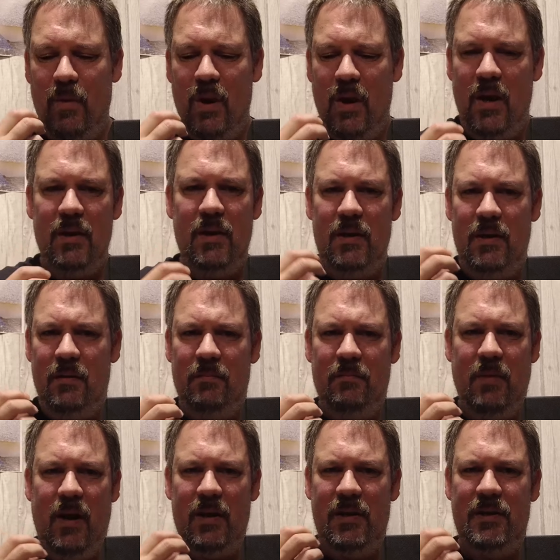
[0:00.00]
Honey
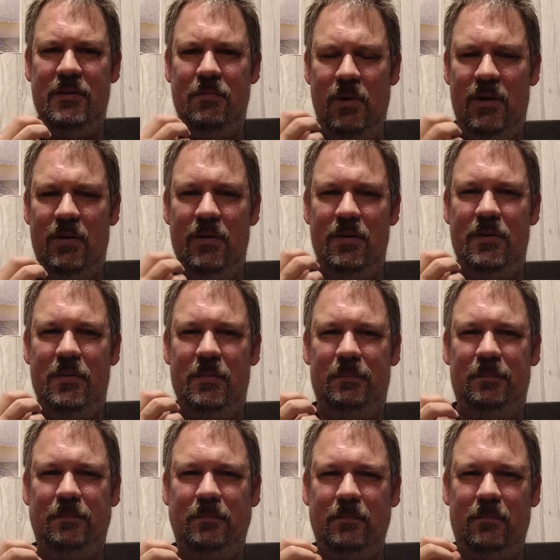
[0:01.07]
sweetness,
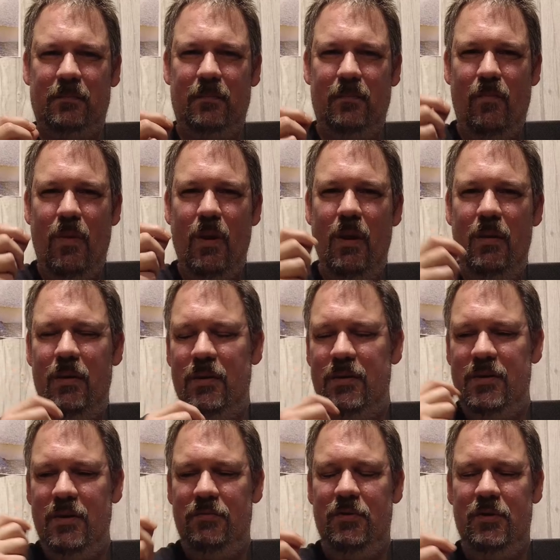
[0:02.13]
and then the
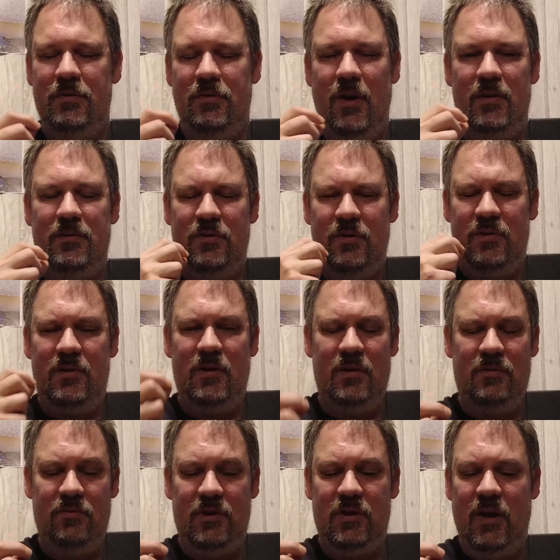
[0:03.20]

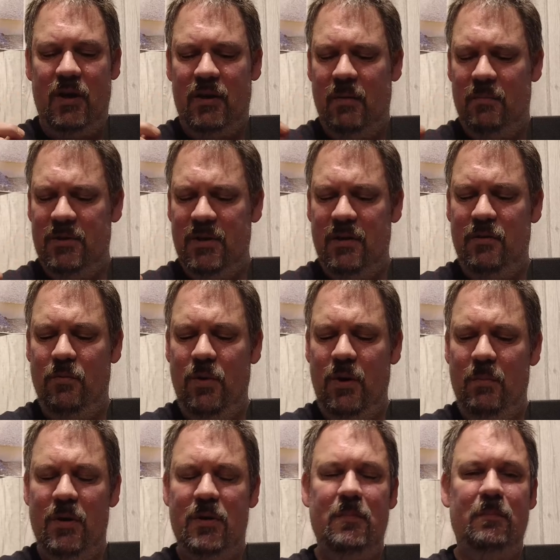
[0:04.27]
citrus side comes out a wee
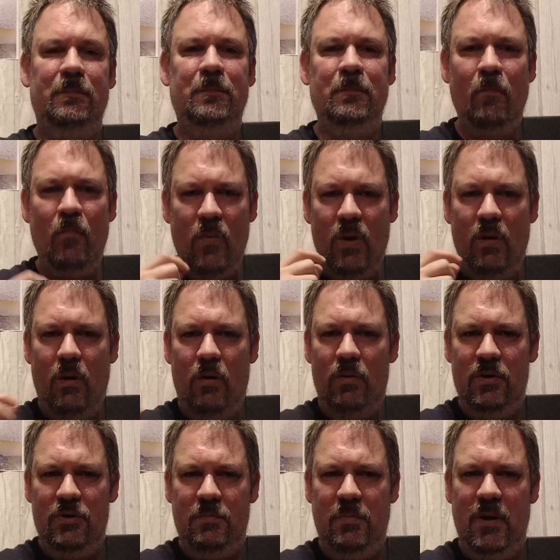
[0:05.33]
bit.
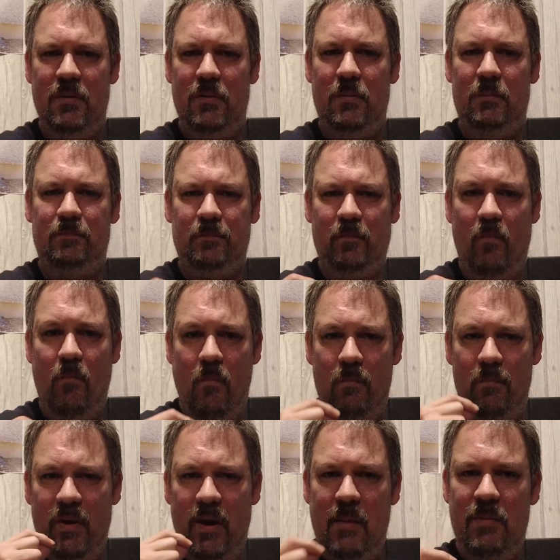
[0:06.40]
Orange peel,
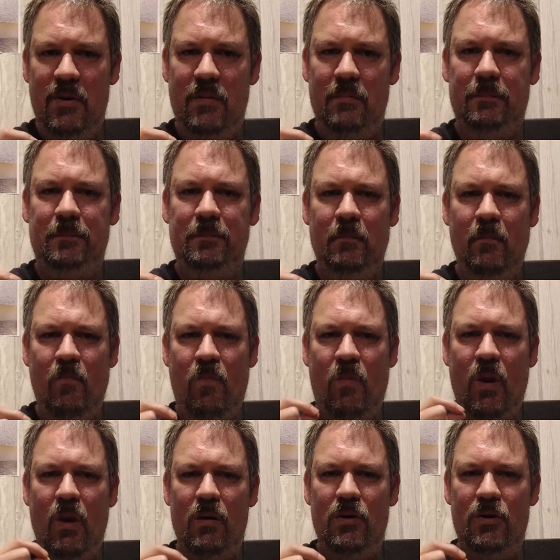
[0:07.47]
lemon,
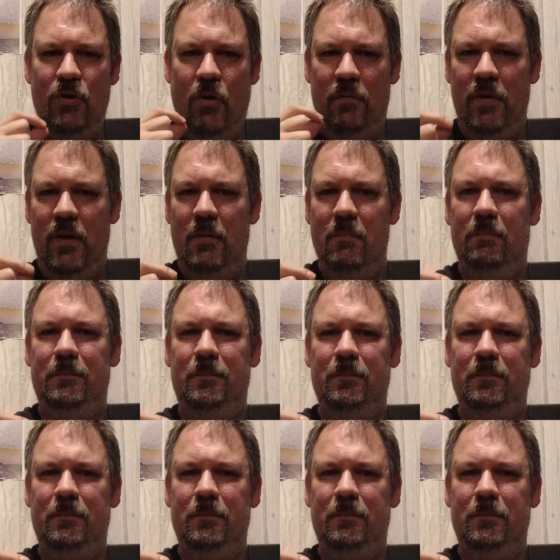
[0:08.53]
toffee,